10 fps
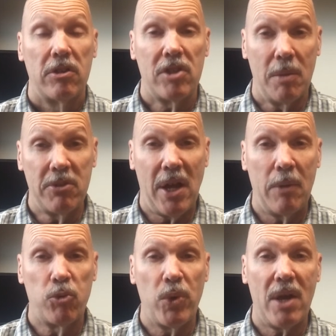
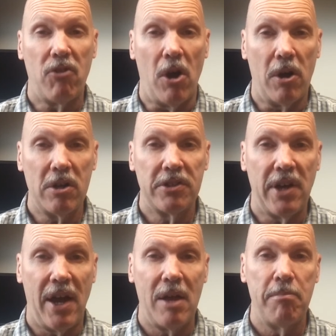Sometimes we have a hard
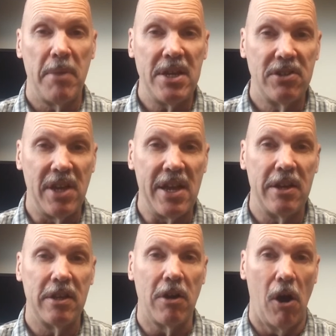time
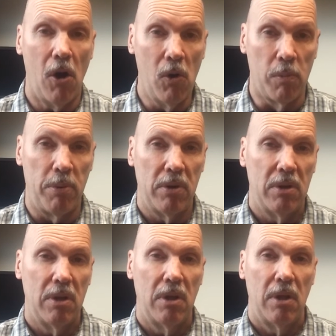maintaining hope,
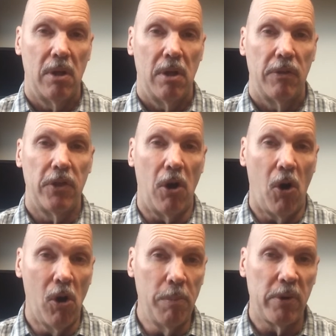the
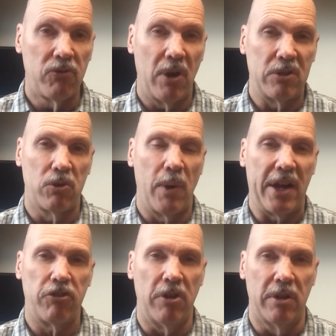hope of
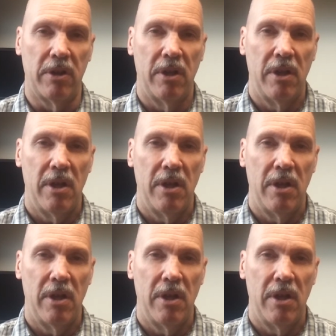resurrection.